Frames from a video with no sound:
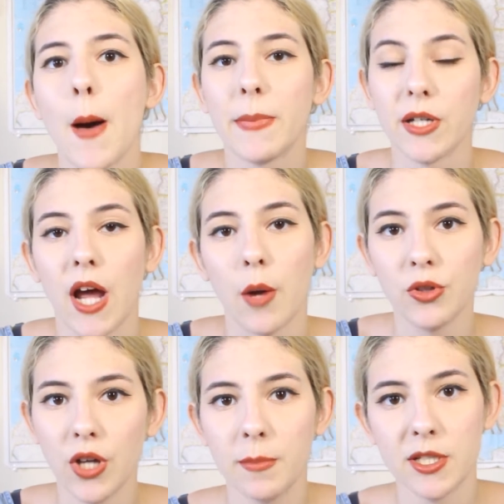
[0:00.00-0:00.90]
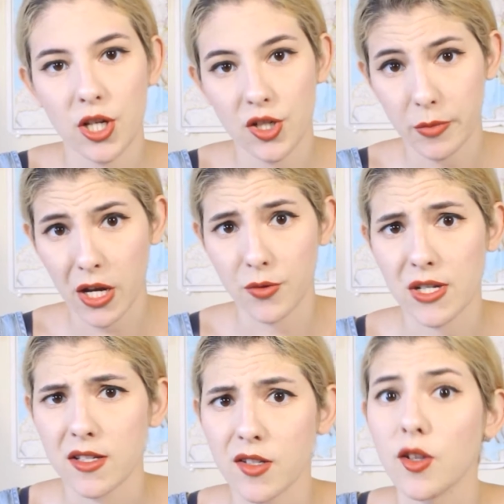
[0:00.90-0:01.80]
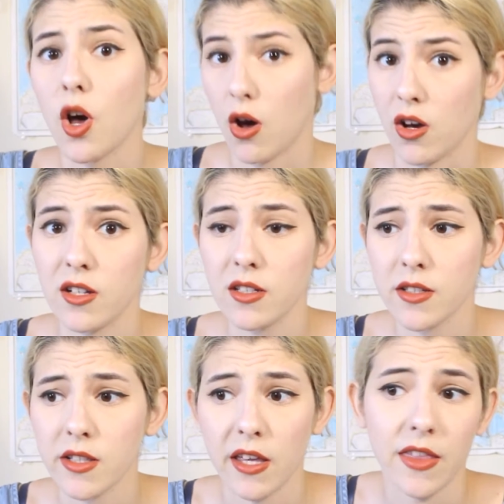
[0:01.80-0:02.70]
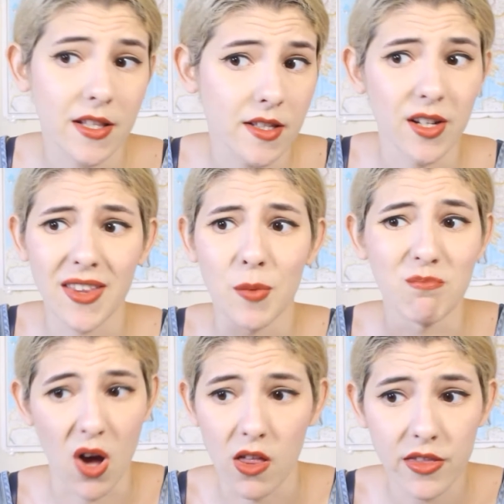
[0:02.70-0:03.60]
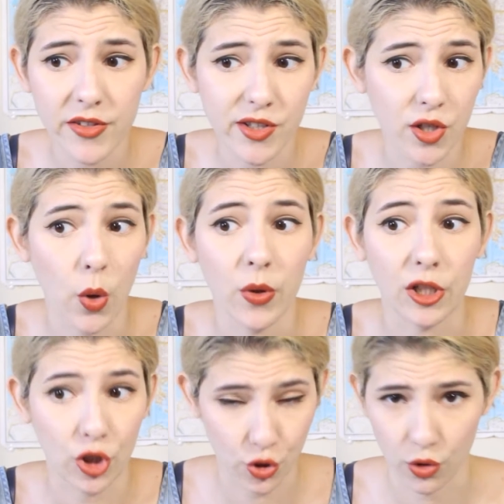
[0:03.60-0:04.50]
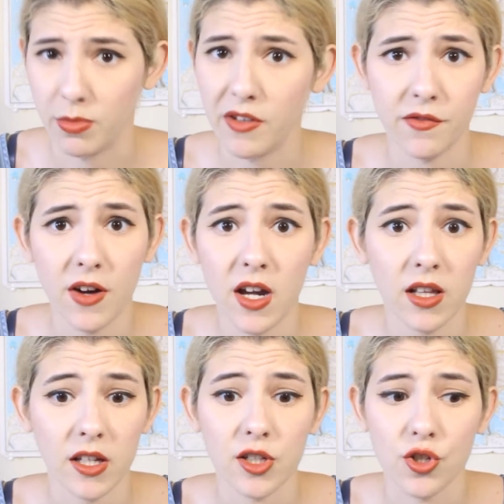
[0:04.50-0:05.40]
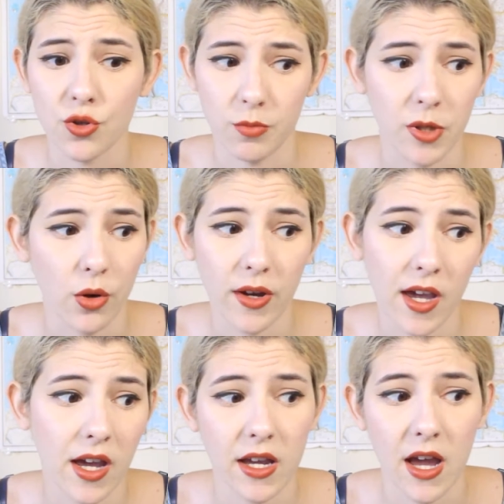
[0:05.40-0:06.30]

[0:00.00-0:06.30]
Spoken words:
but I will not be changing my address until August, like that's another month, so it should be fine, like it should be okay,